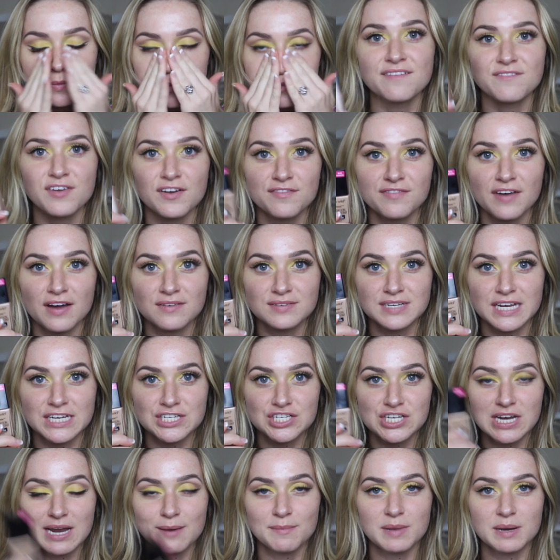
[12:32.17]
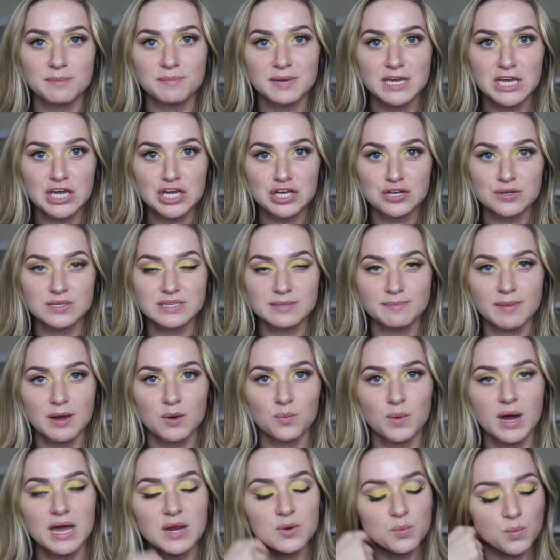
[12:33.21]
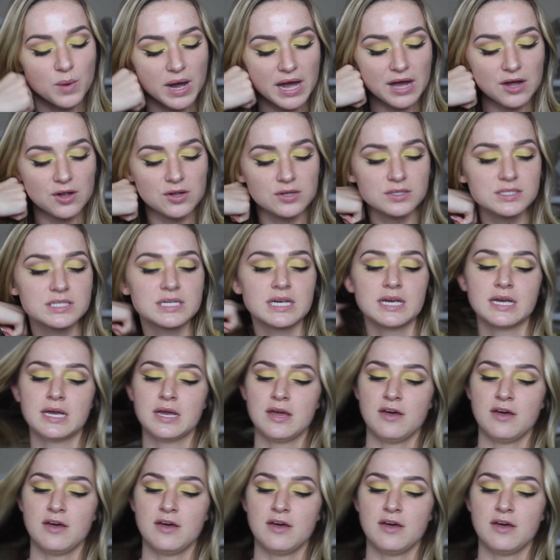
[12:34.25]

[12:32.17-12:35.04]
Then for foundation, I'm going to be using my Wet n Wild